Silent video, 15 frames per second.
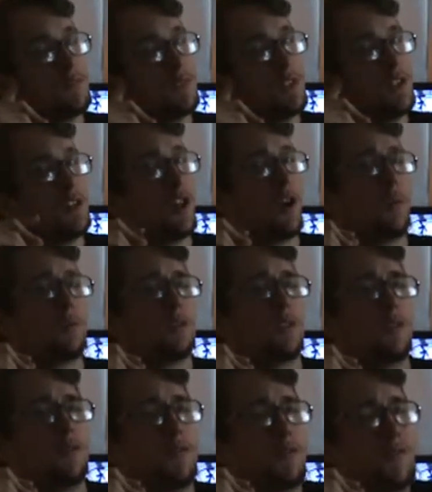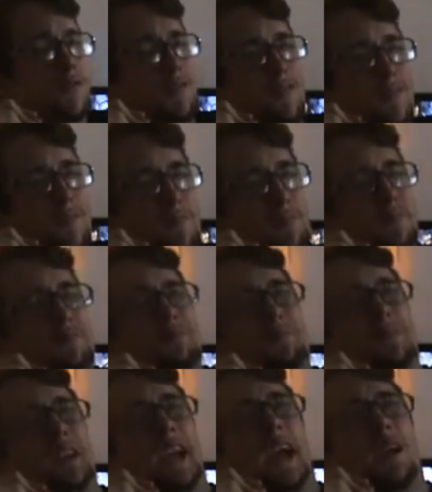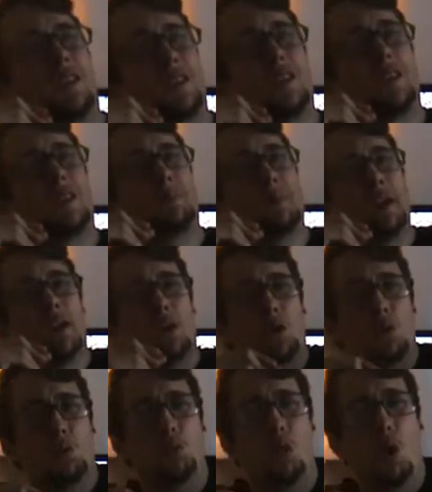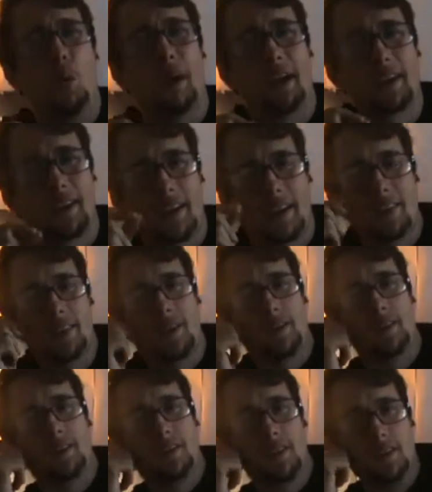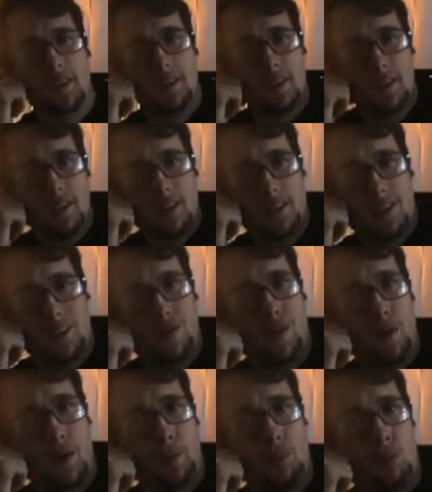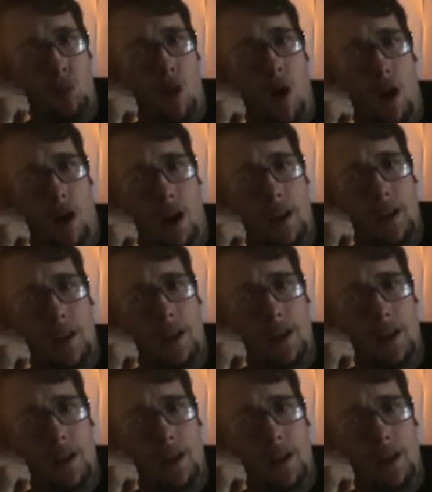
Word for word: in terms of character death being heroic, I think that's very broad.